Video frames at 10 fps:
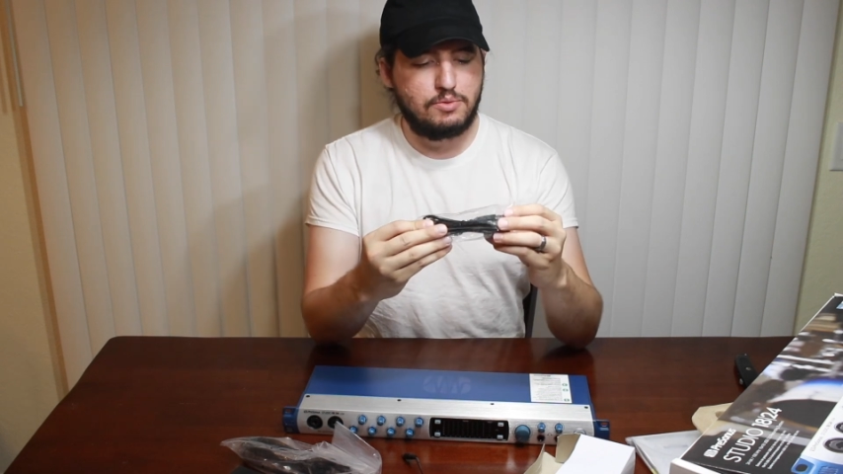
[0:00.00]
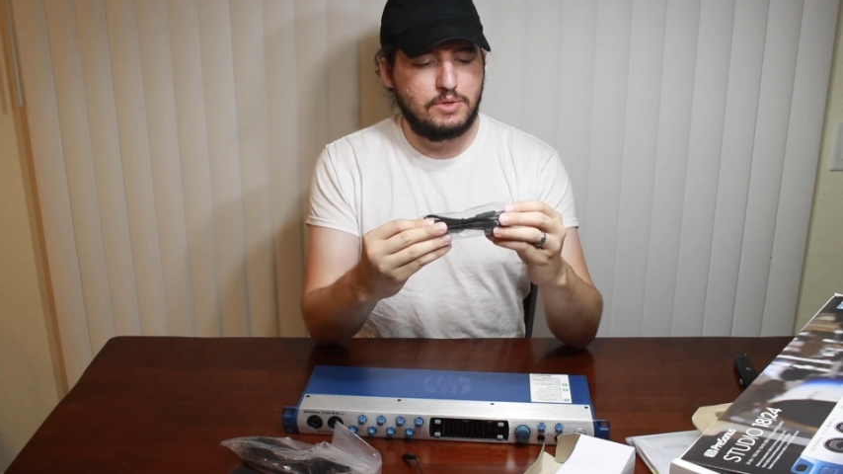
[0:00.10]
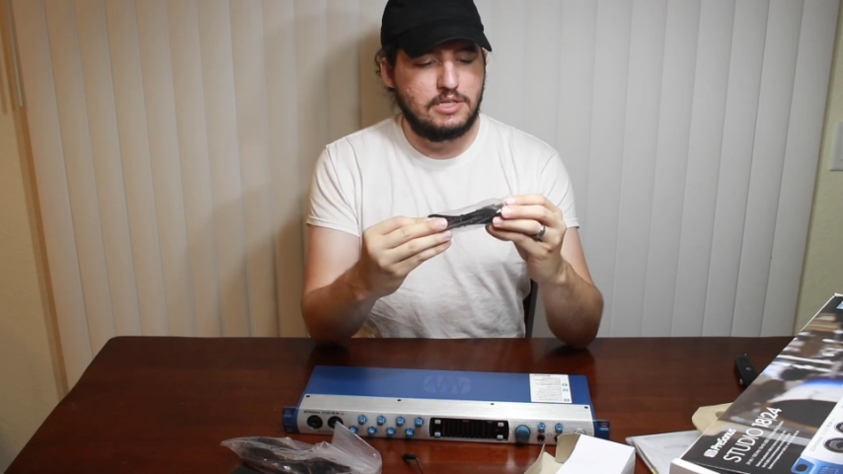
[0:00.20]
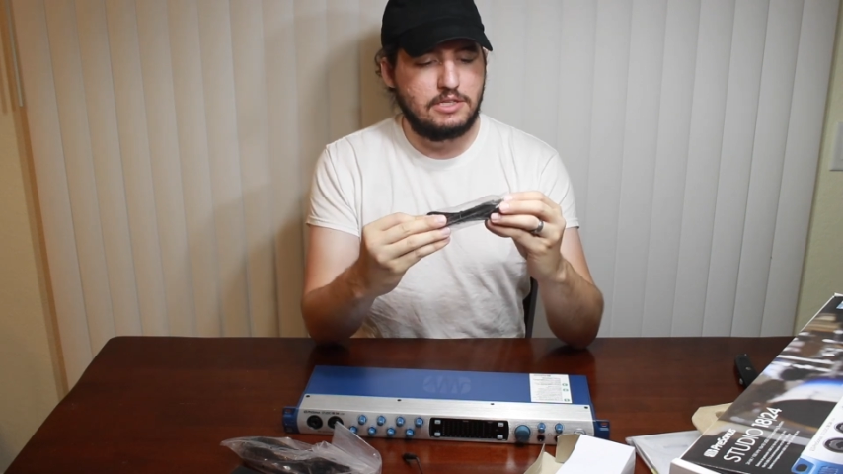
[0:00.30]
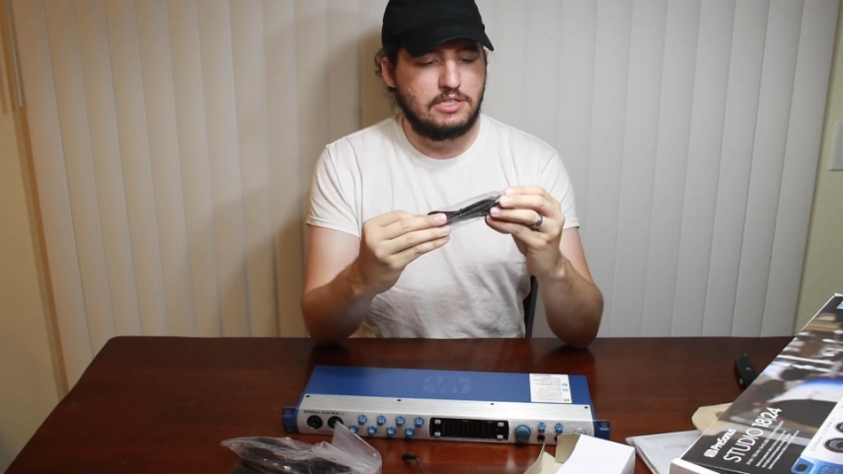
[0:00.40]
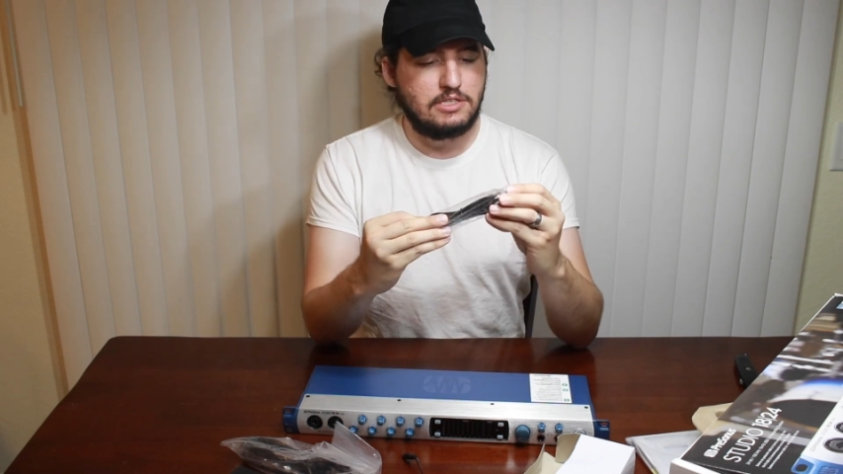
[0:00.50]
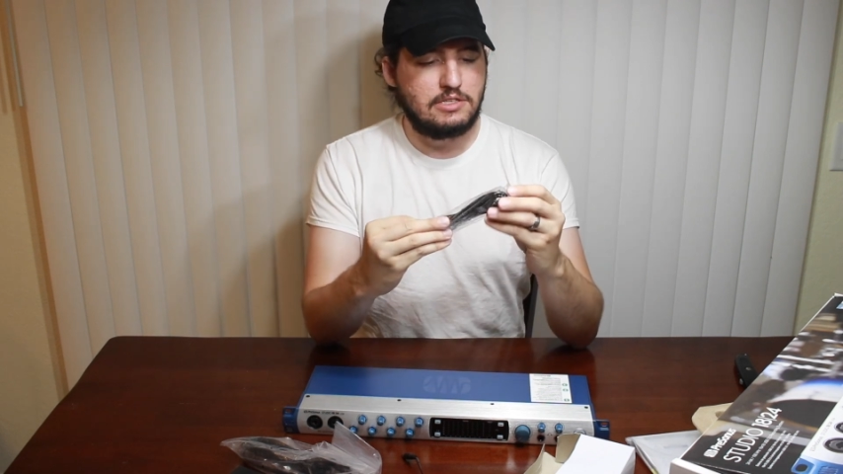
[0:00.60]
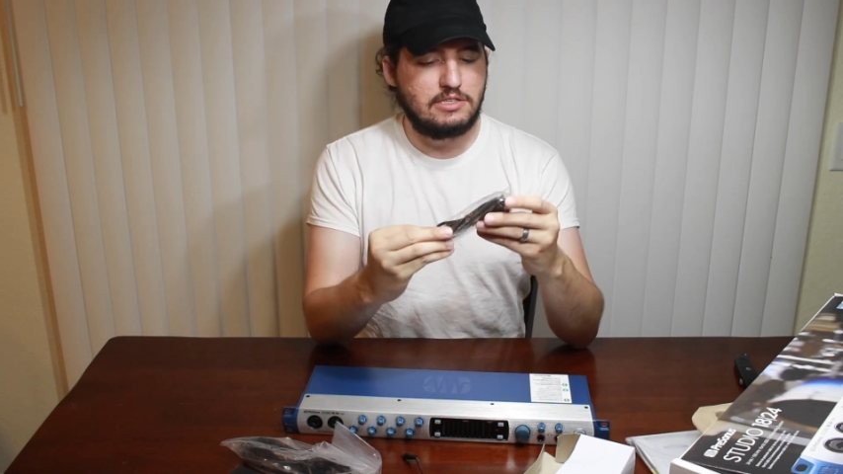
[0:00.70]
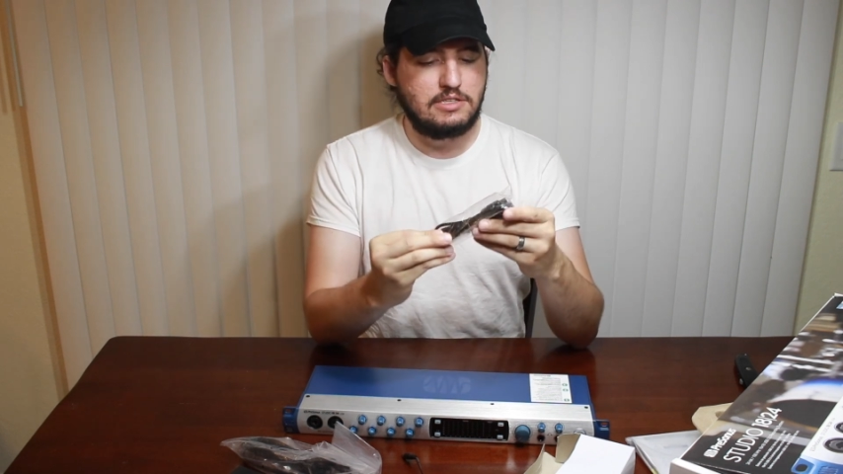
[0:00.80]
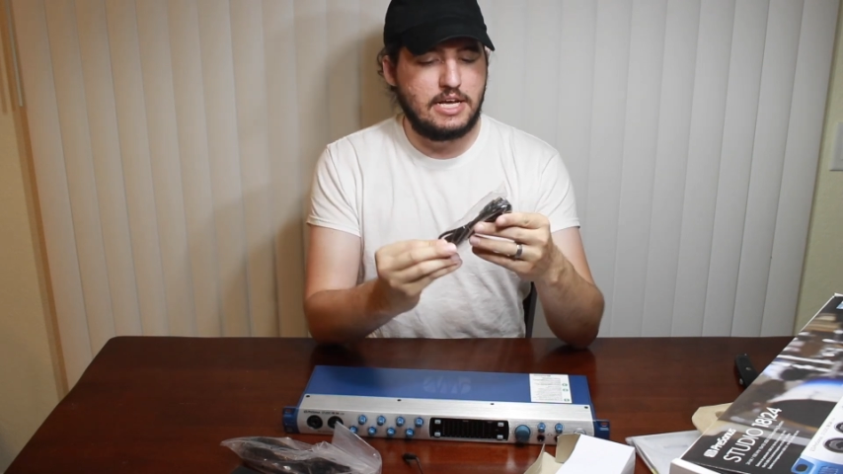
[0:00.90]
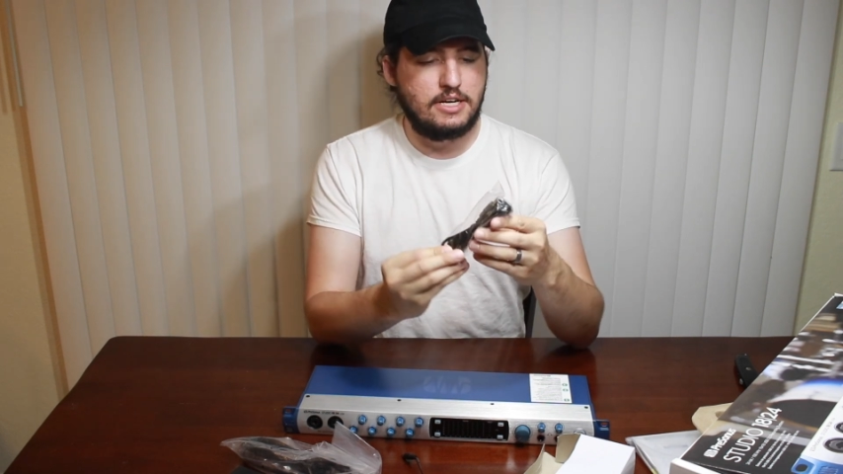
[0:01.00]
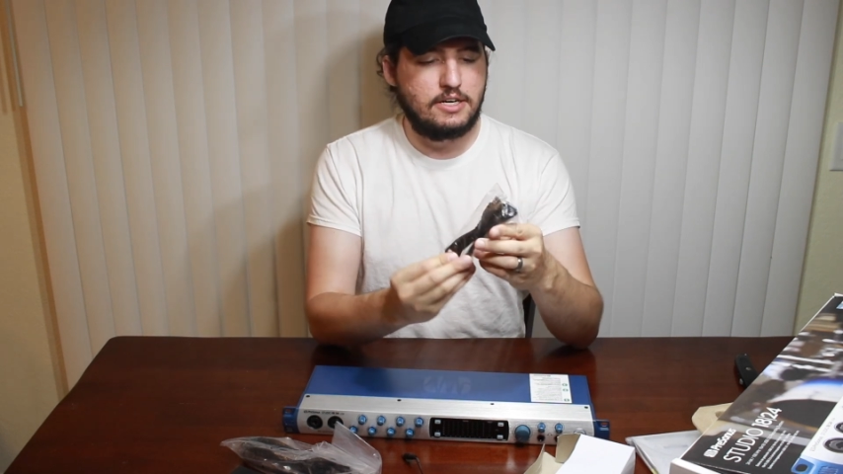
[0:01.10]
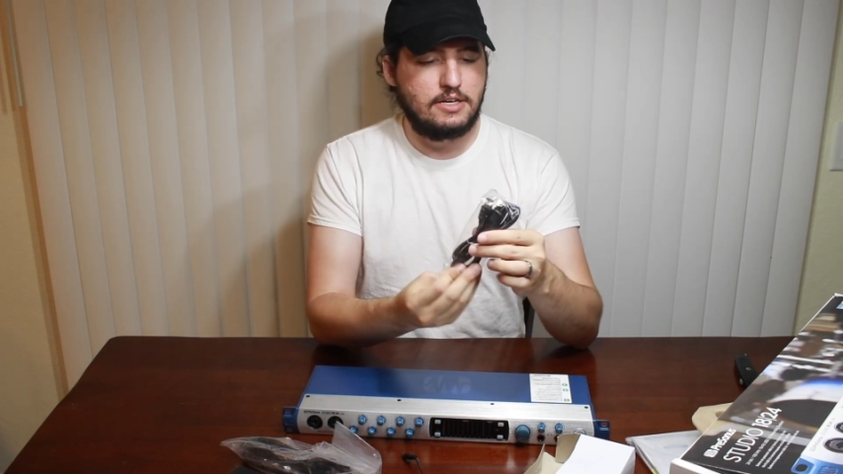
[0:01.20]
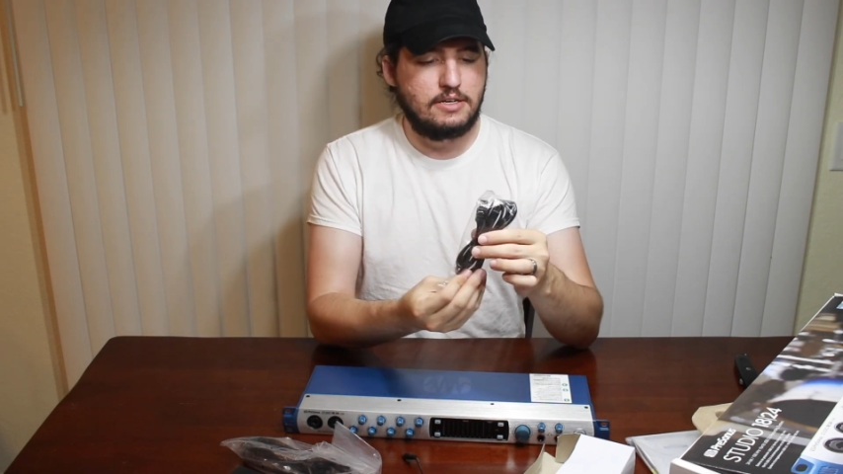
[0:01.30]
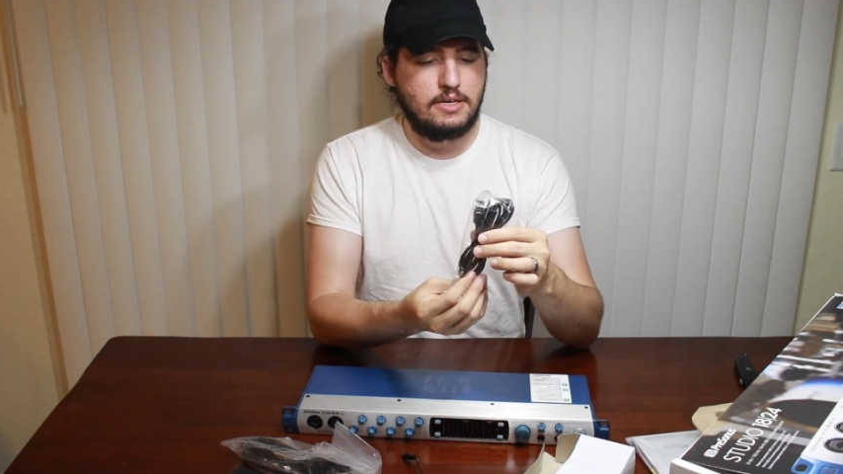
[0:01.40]
with just a
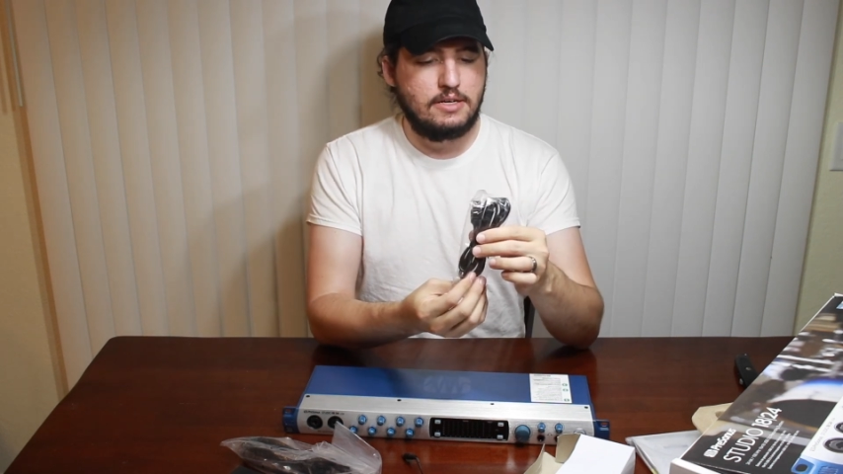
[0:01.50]
standard